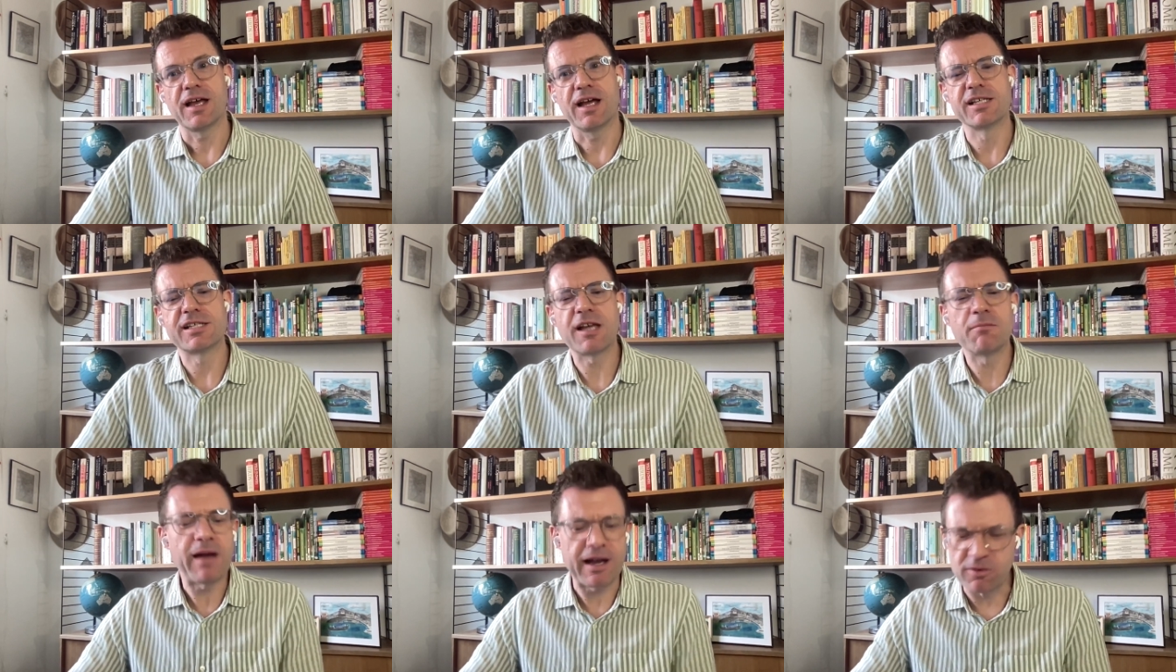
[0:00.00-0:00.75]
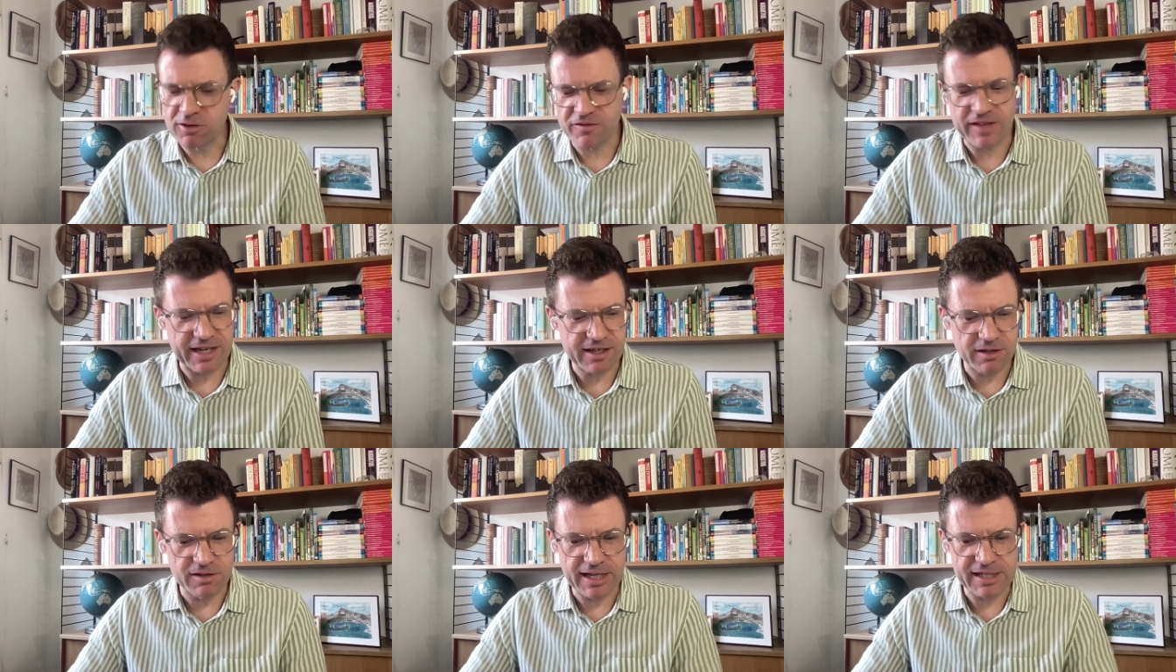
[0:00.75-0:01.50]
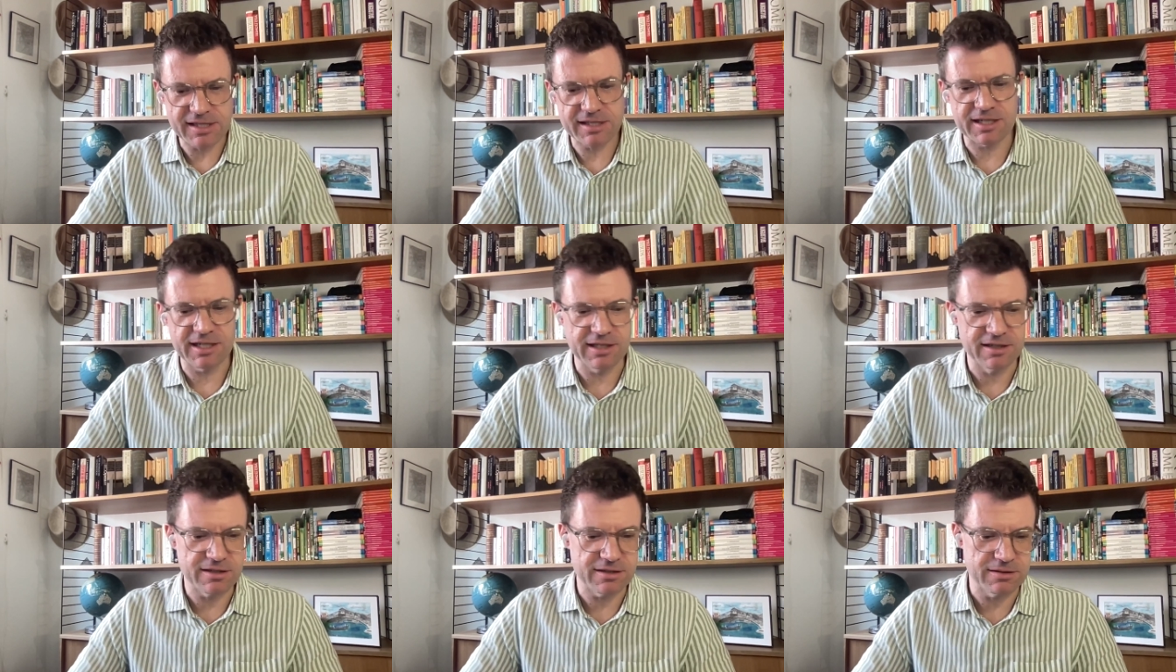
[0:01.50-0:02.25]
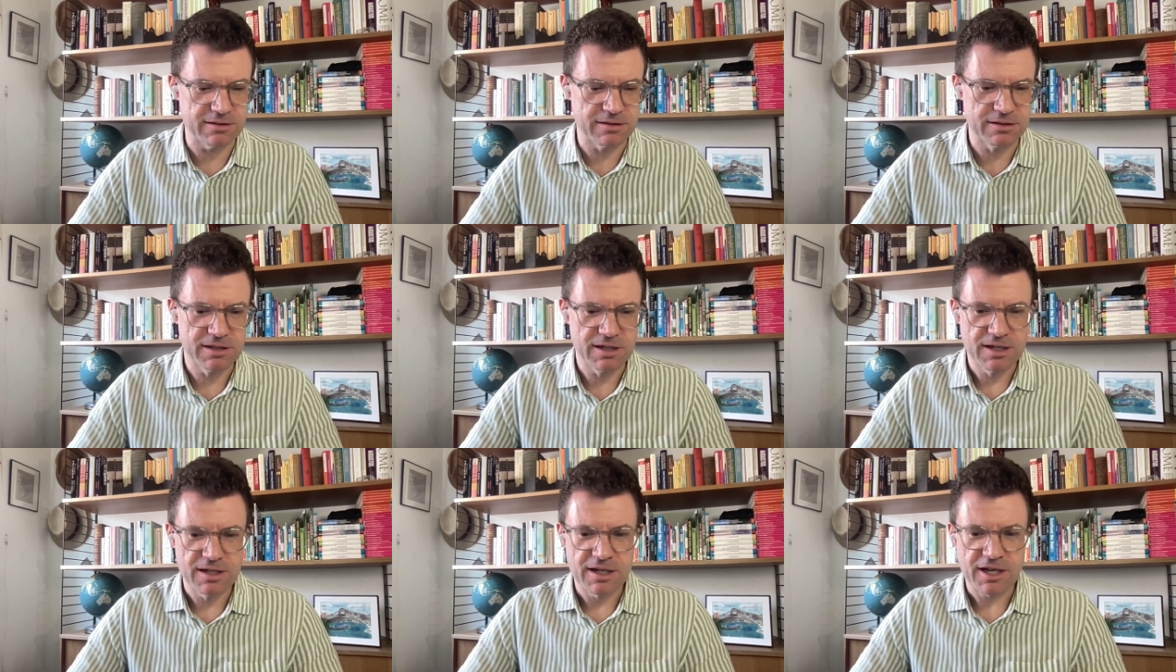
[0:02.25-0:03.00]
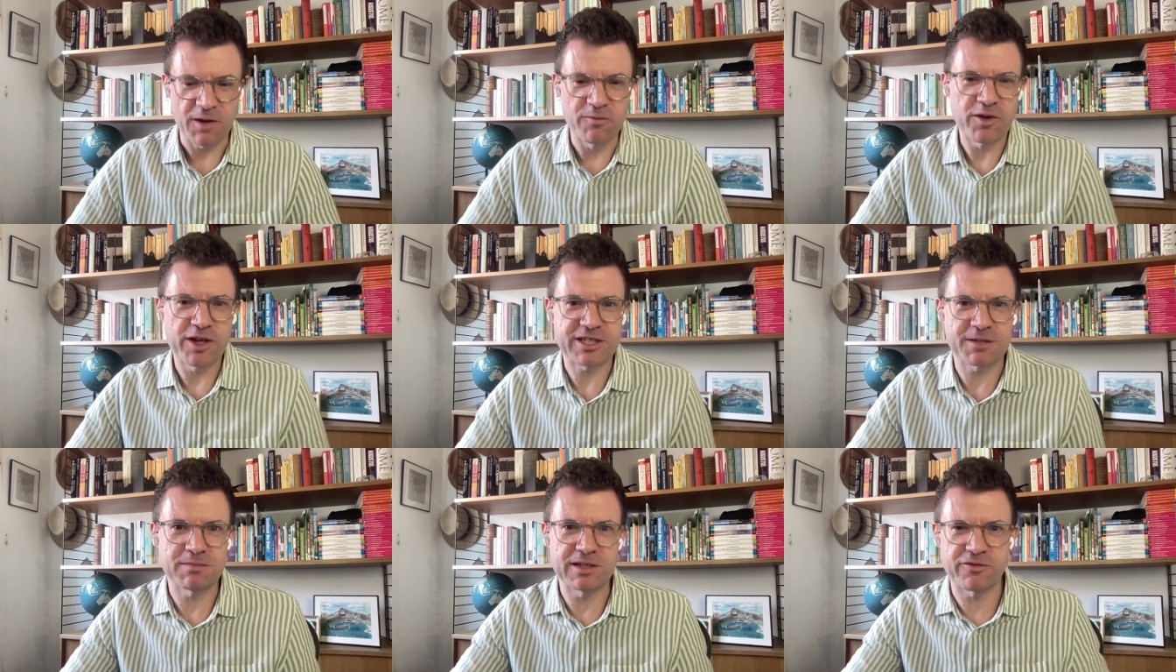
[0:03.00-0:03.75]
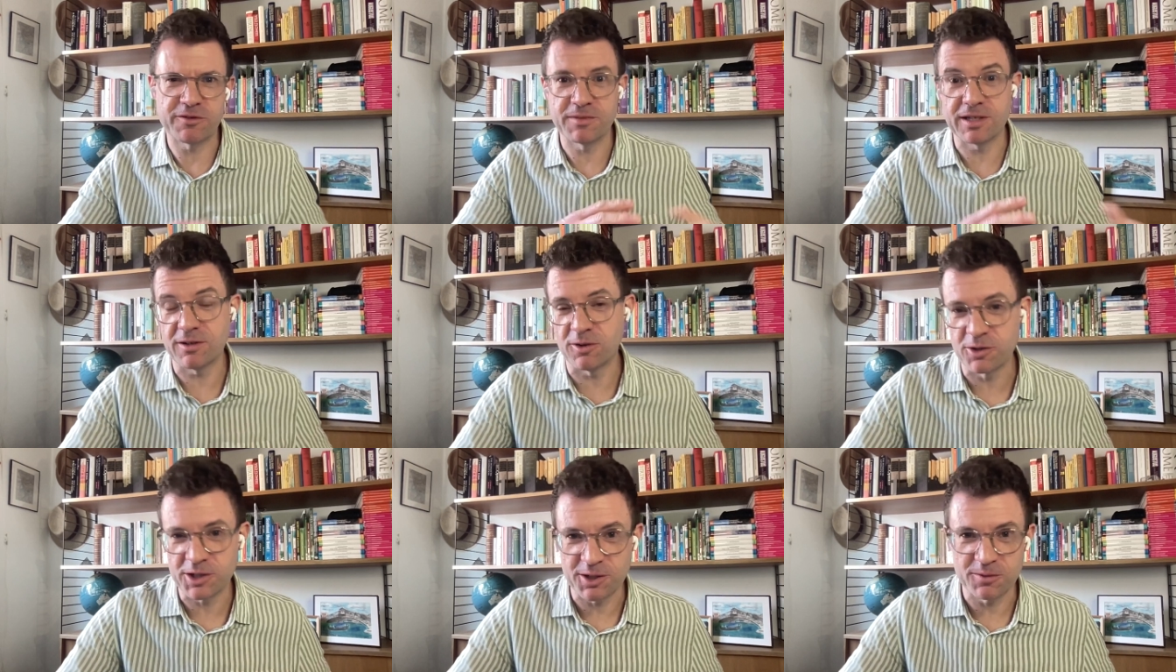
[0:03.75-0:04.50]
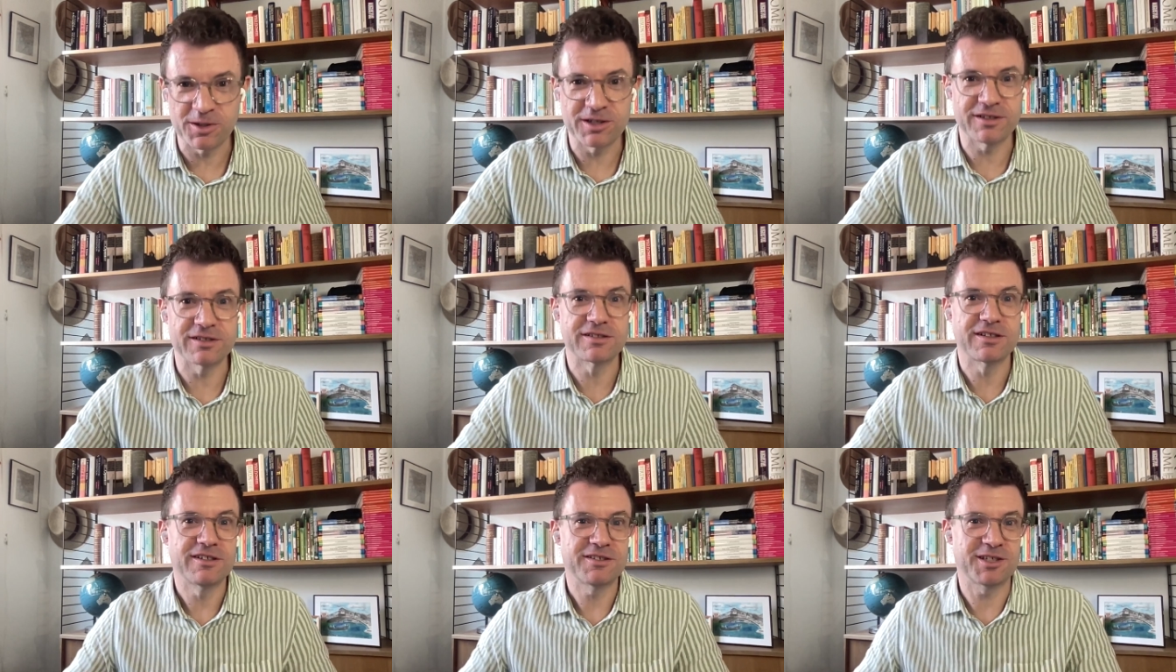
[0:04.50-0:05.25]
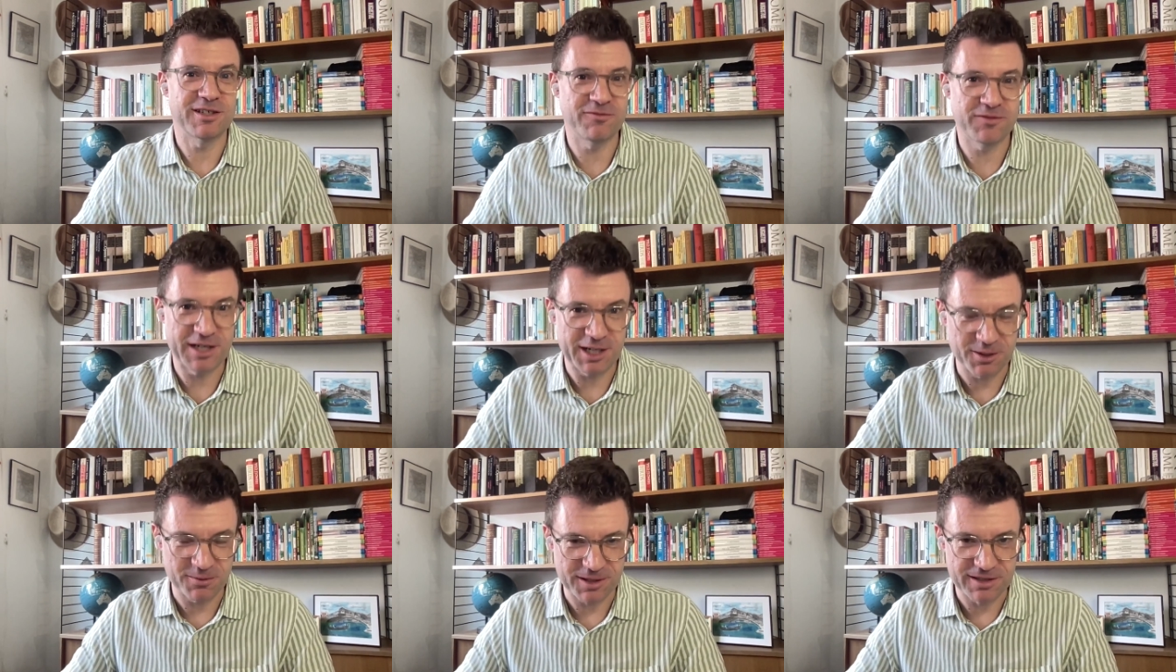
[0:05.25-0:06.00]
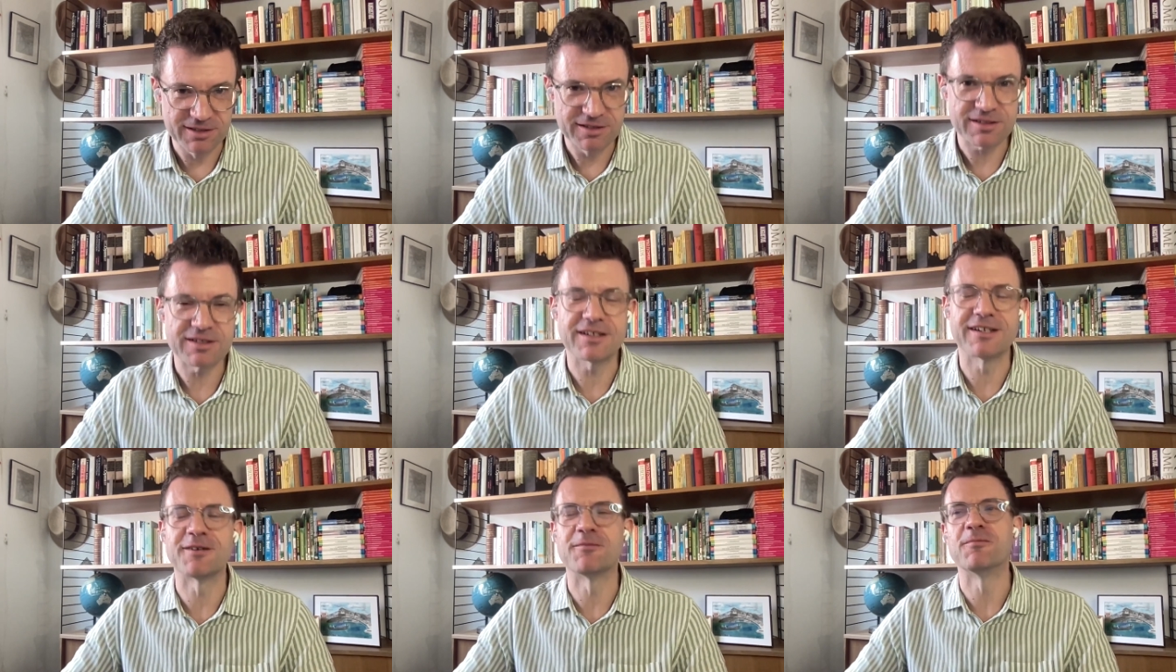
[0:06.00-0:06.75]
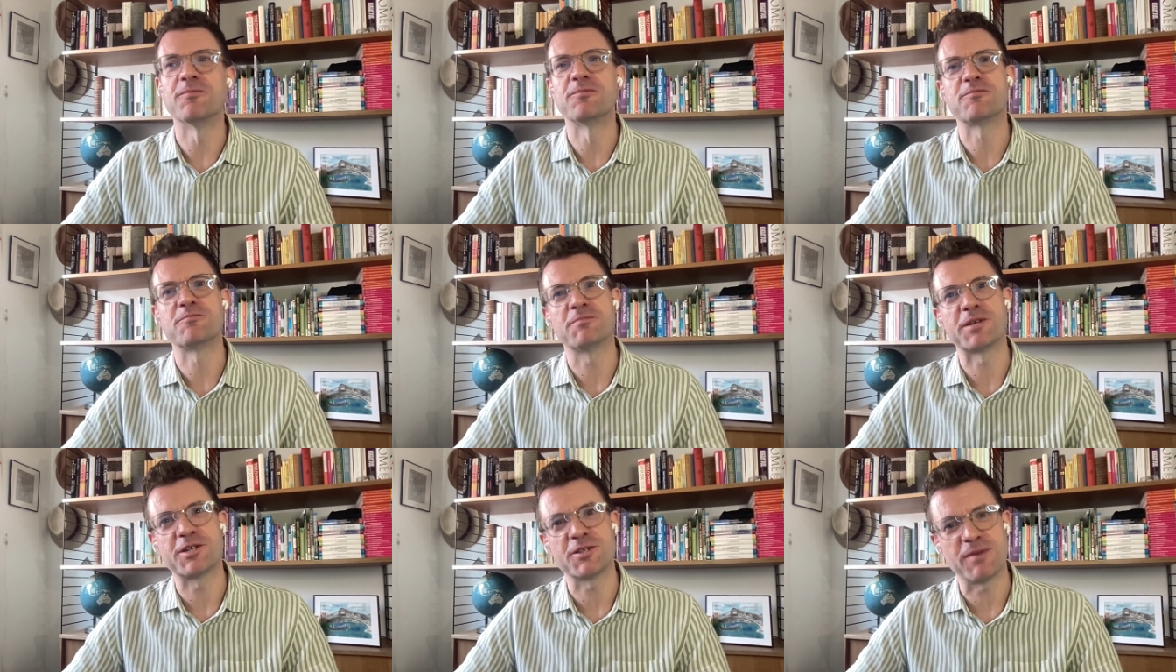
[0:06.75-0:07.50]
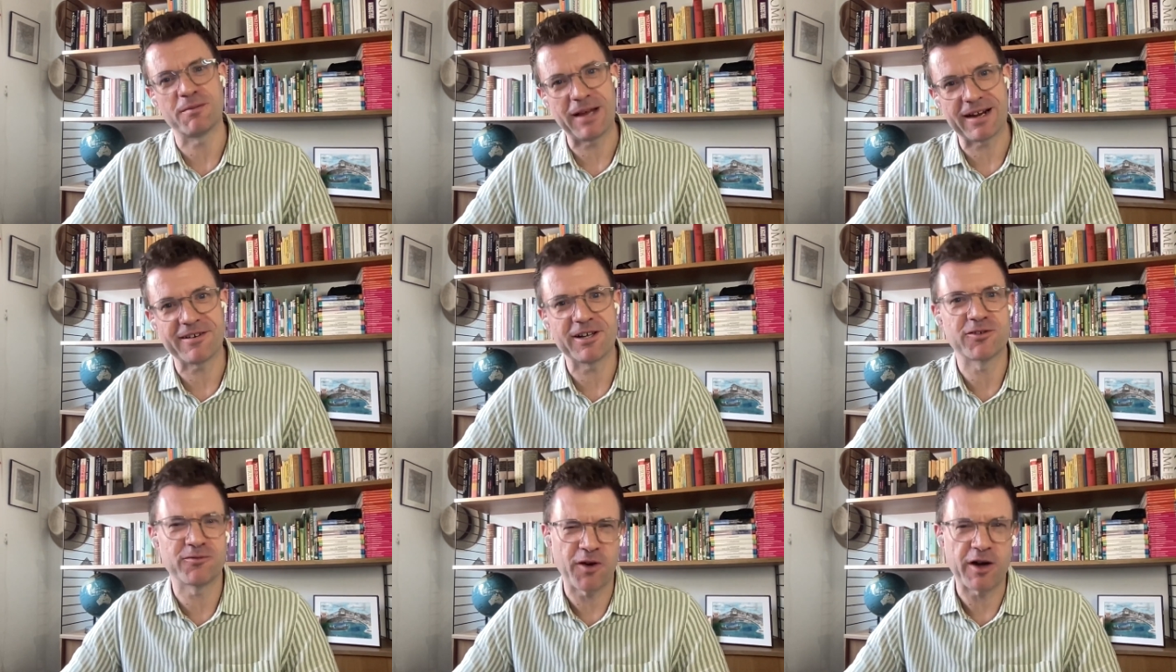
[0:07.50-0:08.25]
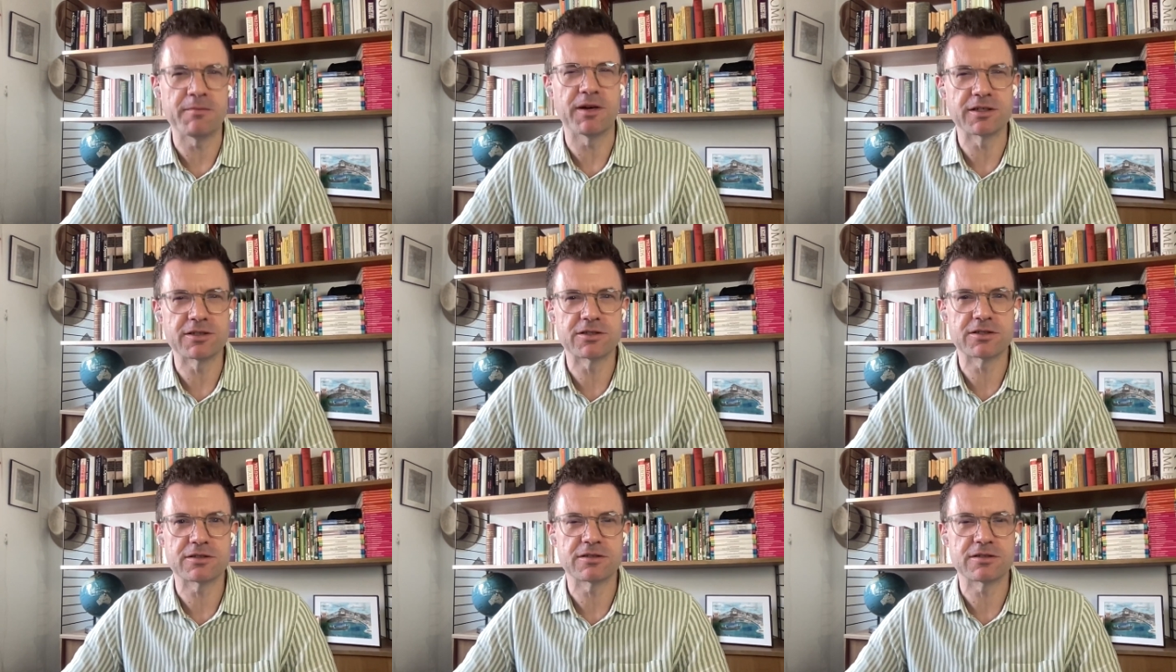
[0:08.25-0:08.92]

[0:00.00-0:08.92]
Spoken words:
And somehow all of that coalesced into converting me from the audio world to the video world, because my background's very much